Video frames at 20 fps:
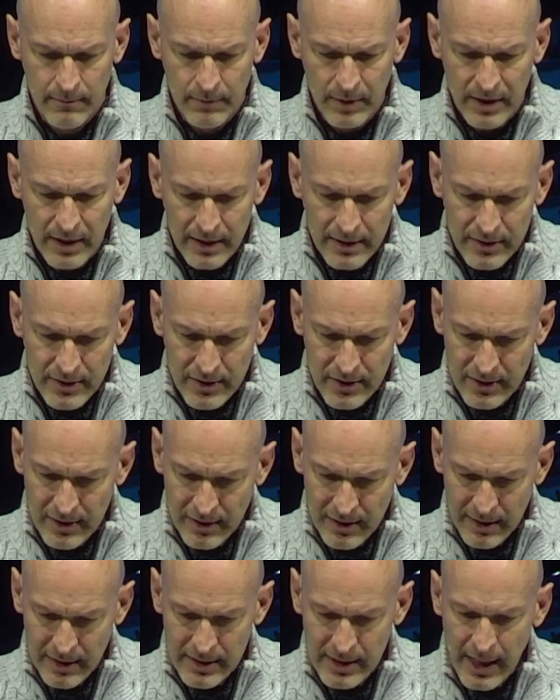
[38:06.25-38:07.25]
Because
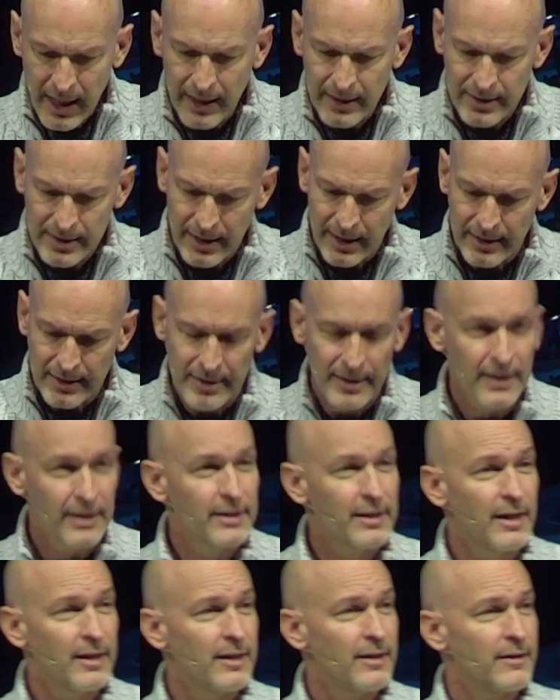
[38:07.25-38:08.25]
the text says
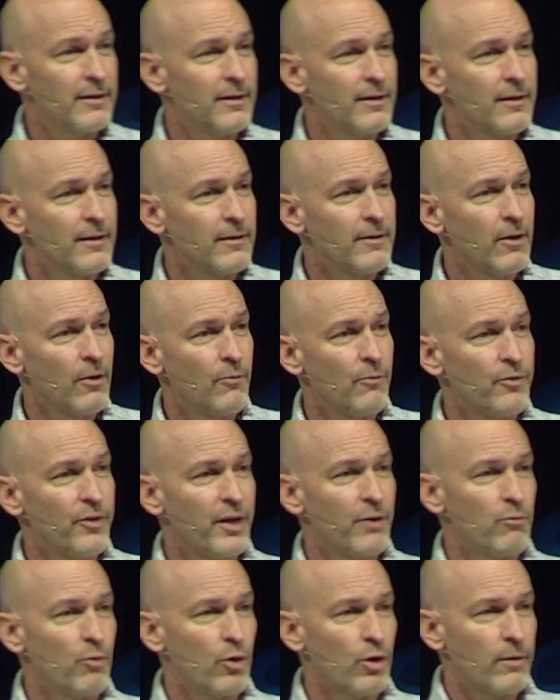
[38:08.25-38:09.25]
that you know, when
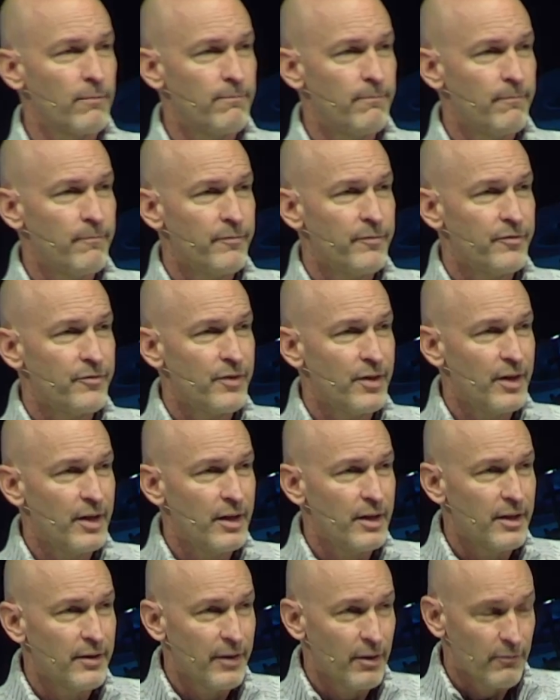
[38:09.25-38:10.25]
they were
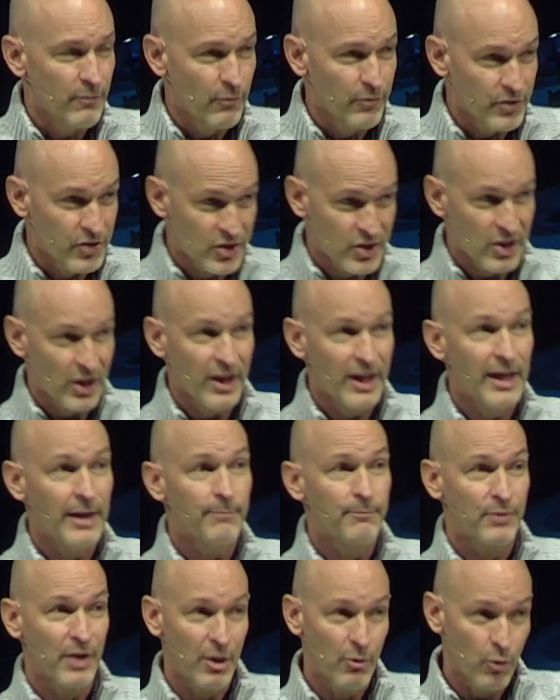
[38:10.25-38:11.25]

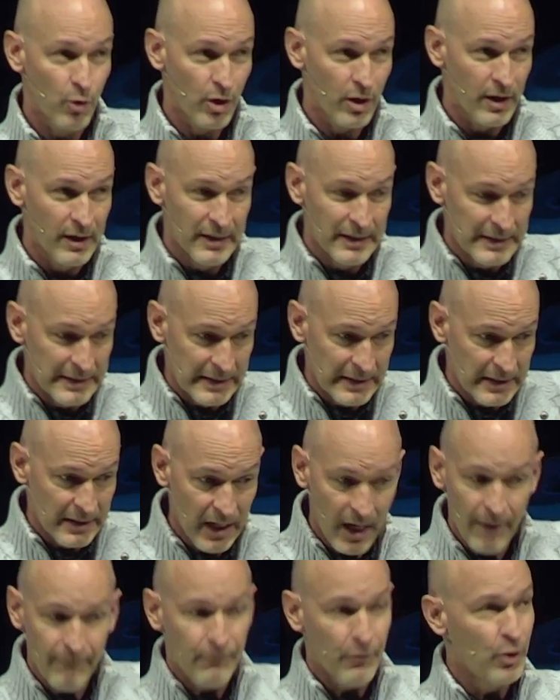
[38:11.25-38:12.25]
asleep, they were
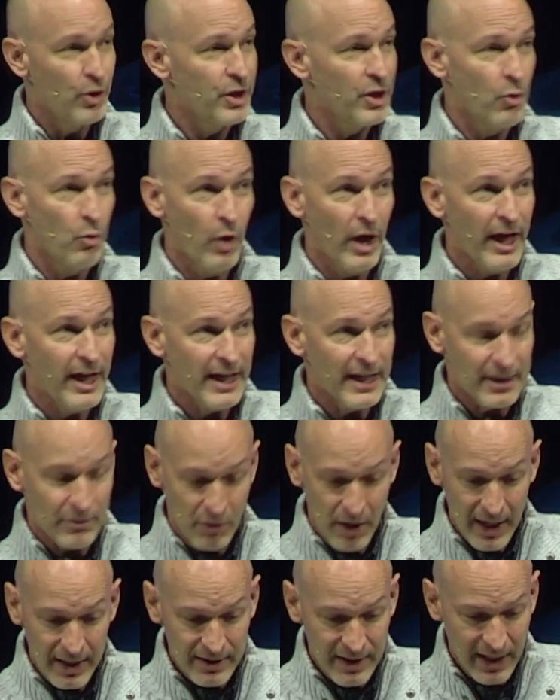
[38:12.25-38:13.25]
not fully awake,
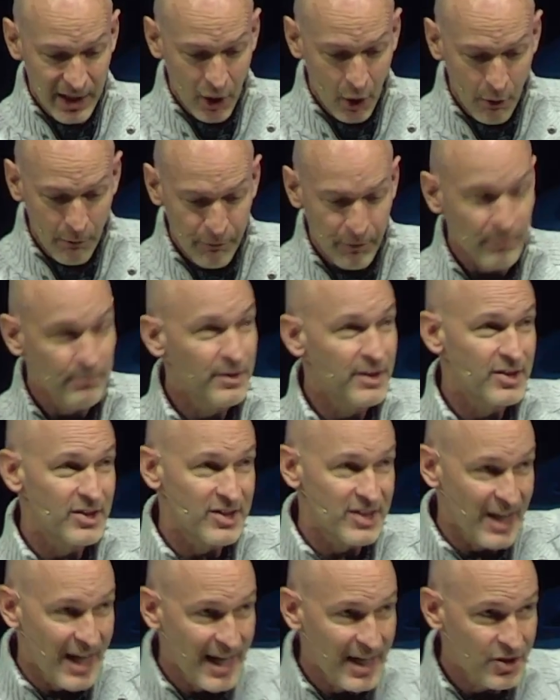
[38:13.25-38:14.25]
right? They go from this
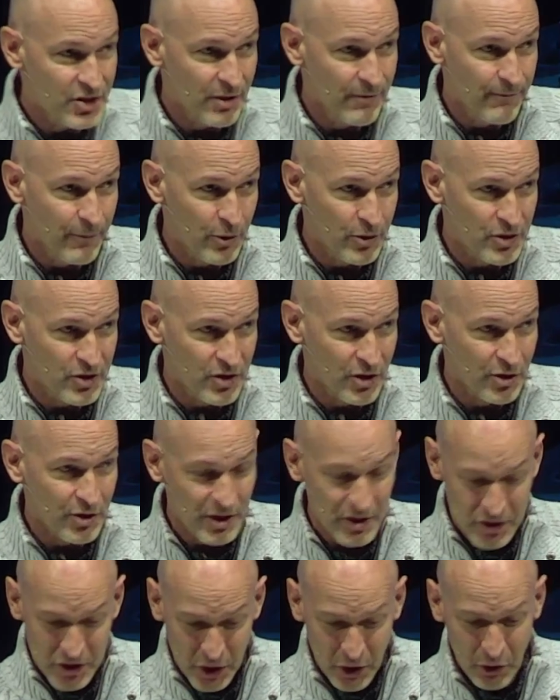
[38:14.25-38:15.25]
stage in verse
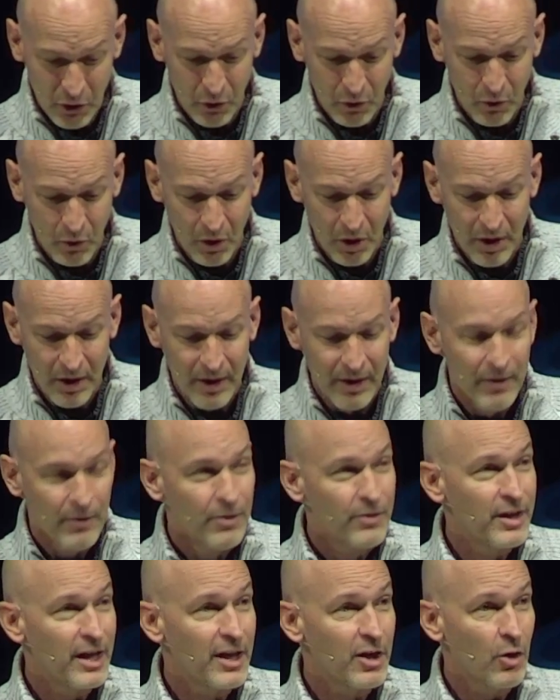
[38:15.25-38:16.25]
32,
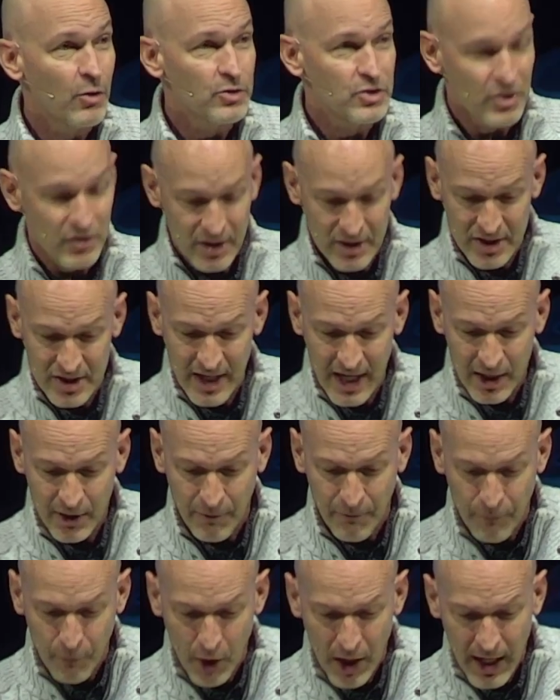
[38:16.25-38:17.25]
where they go to this
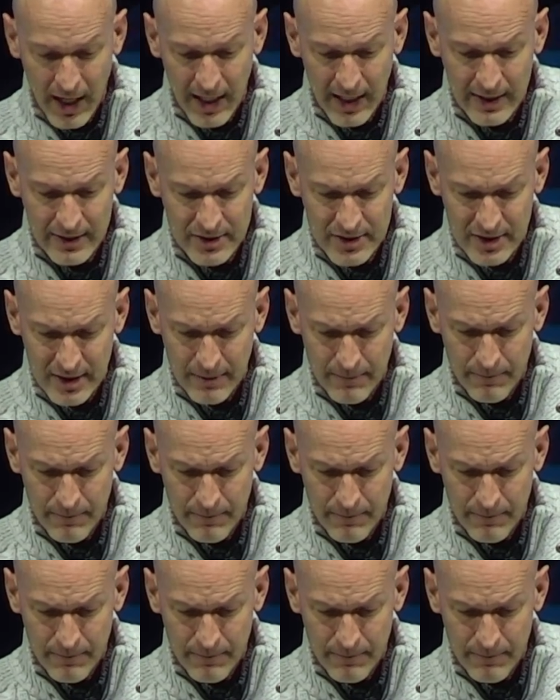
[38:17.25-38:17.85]
next phrase,